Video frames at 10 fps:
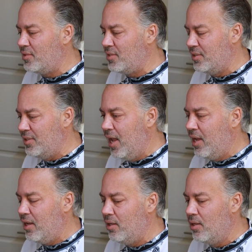And
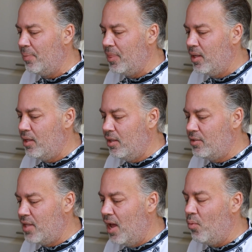today,
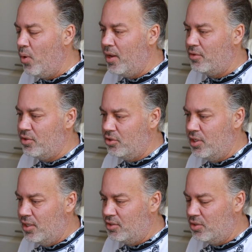is that way to
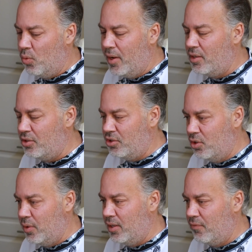is a way to
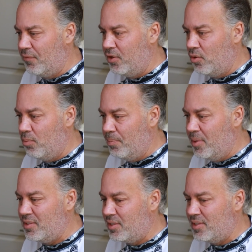do it for your own
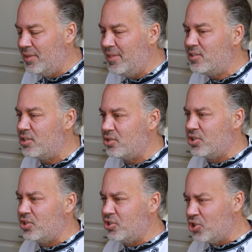business at least a
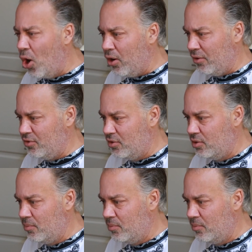start